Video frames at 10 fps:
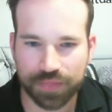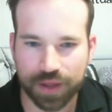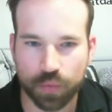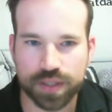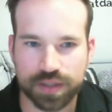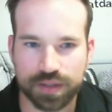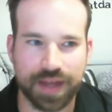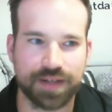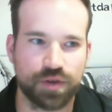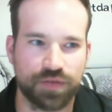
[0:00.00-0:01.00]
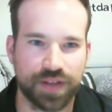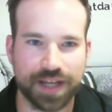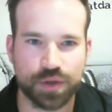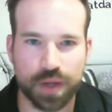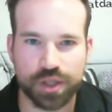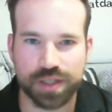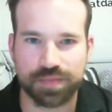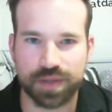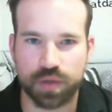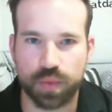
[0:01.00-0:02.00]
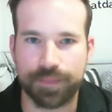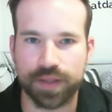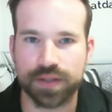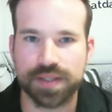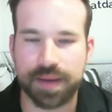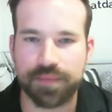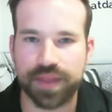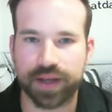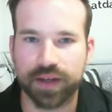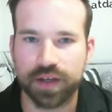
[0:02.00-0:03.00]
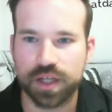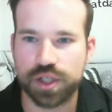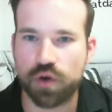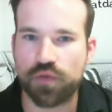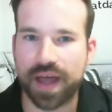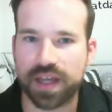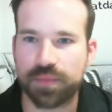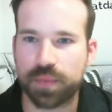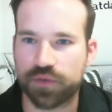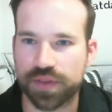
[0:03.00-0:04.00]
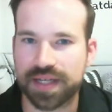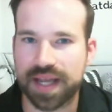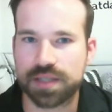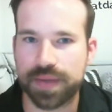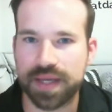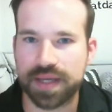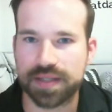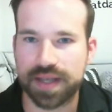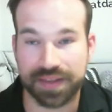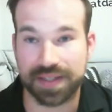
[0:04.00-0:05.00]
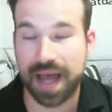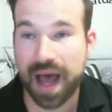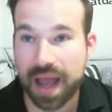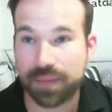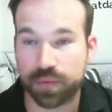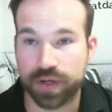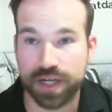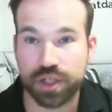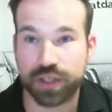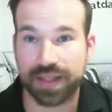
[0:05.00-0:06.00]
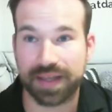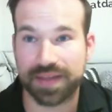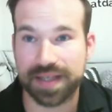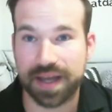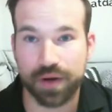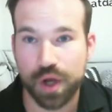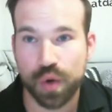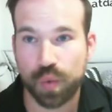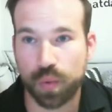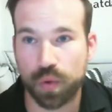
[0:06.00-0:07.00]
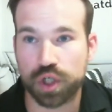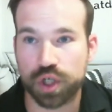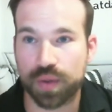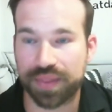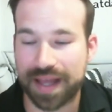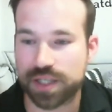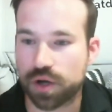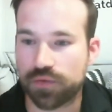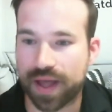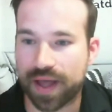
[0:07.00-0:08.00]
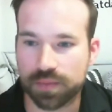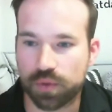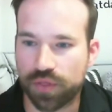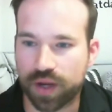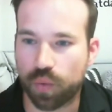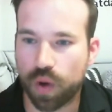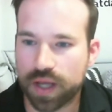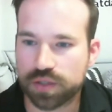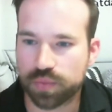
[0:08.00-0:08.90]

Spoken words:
There was then sort of the next question is, could we build something so valuable for the DSPs? And at the time when we initially laid this out, we weren't sure what that so valuable thing was.